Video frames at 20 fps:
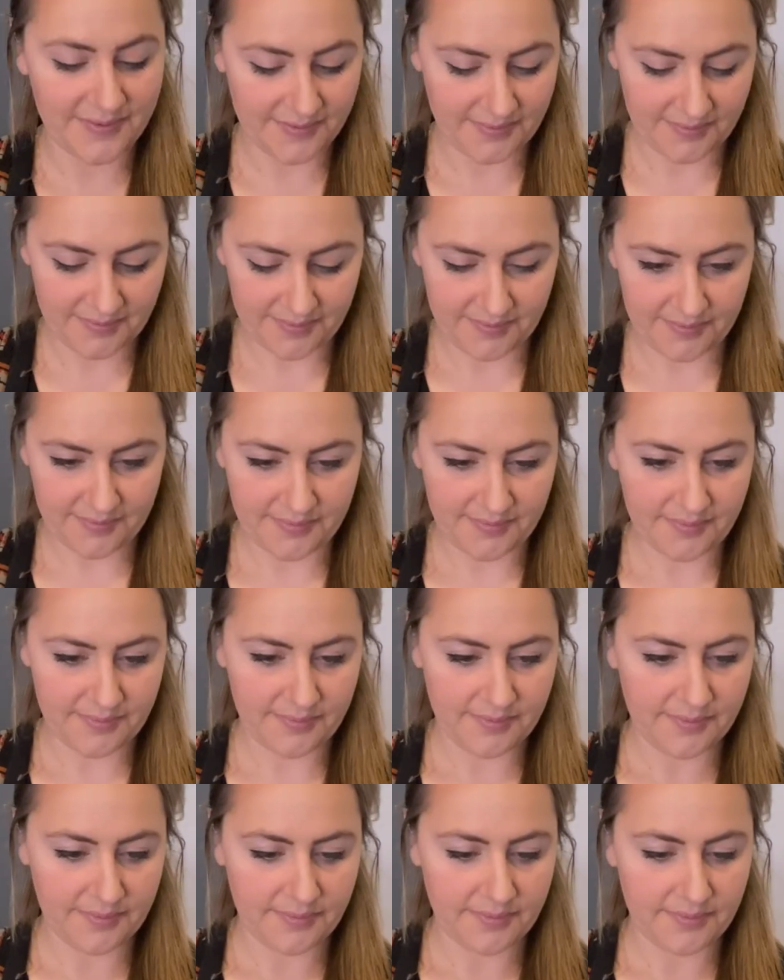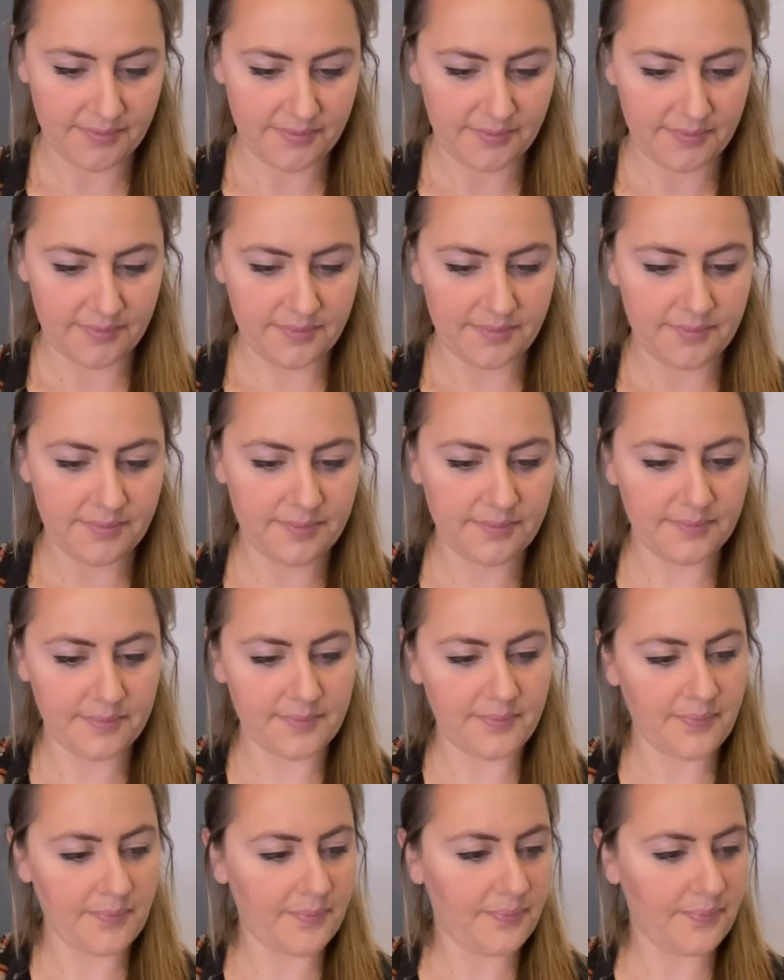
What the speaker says: Nobody speaks.